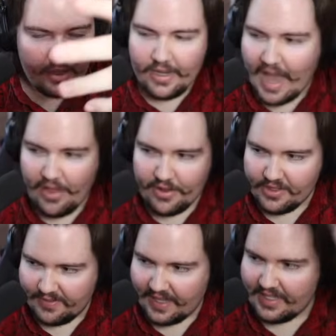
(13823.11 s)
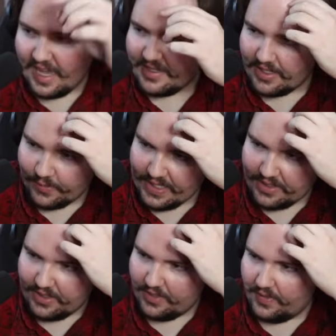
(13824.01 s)
Now there's a fantastic reason
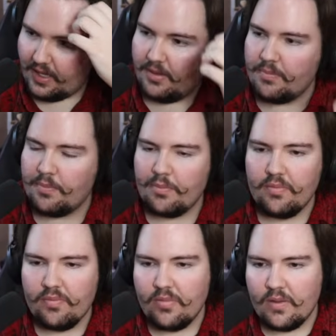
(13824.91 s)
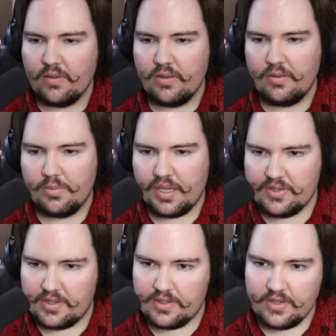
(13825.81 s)
to do that because
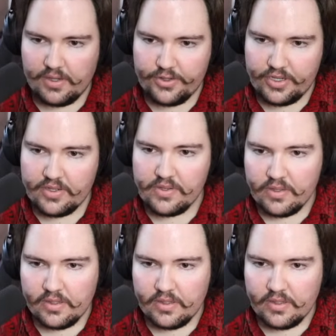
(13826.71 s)
of the synergies.